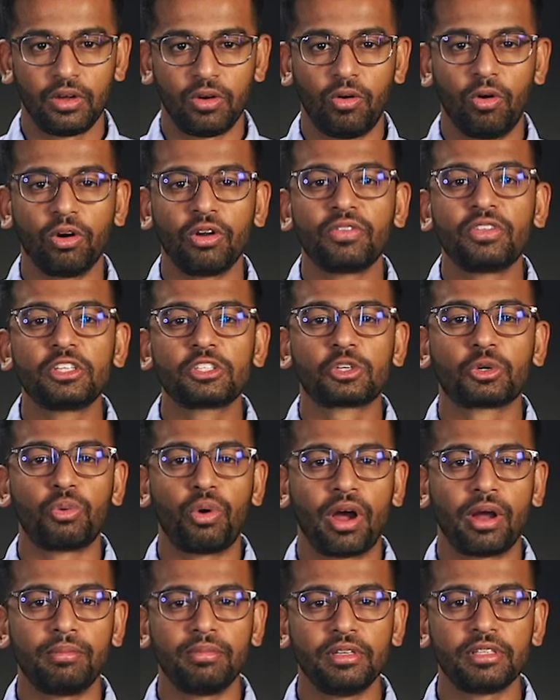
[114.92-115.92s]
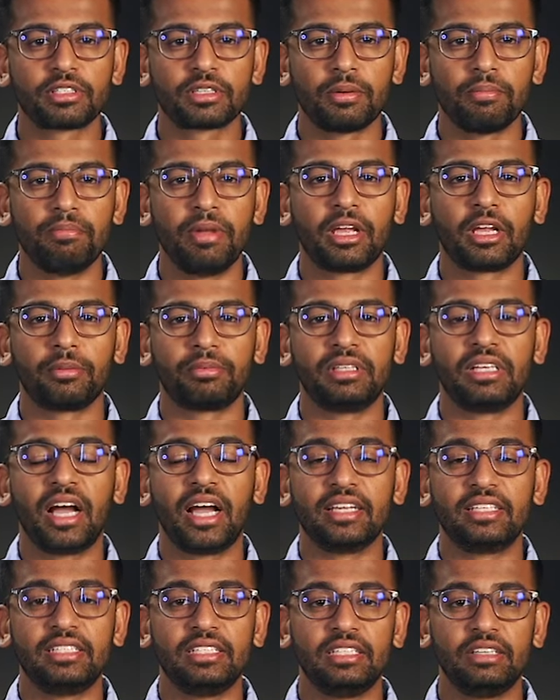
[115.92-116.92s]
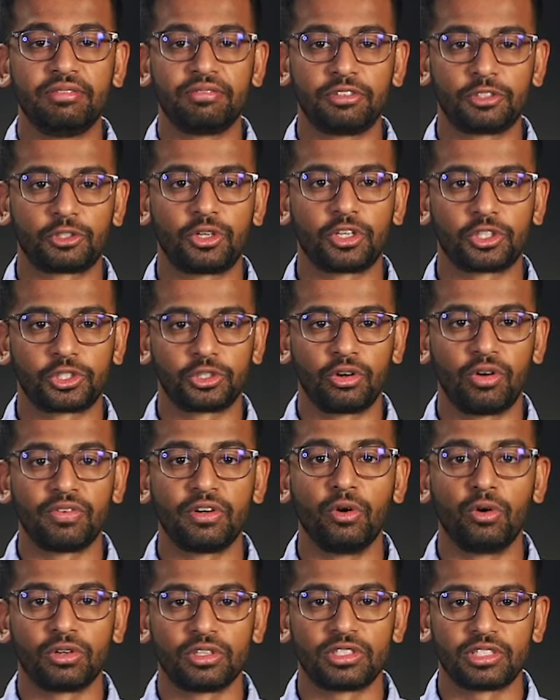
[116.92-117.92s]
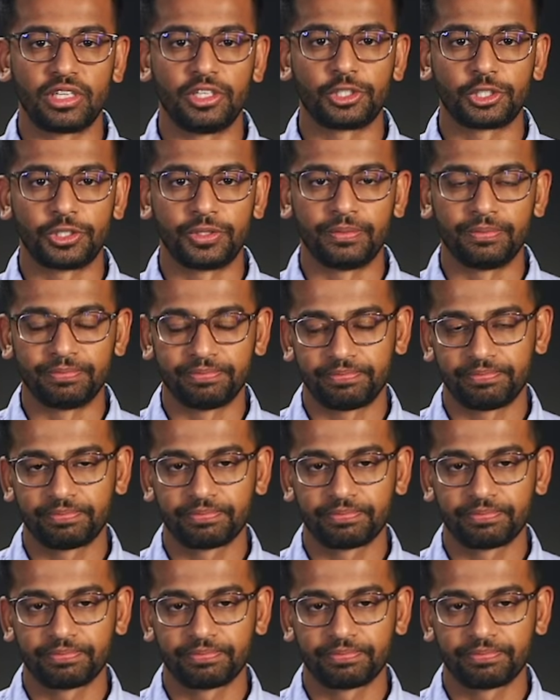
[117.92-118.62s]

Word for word: All of these requirements make up the IT infrastructure of an organization.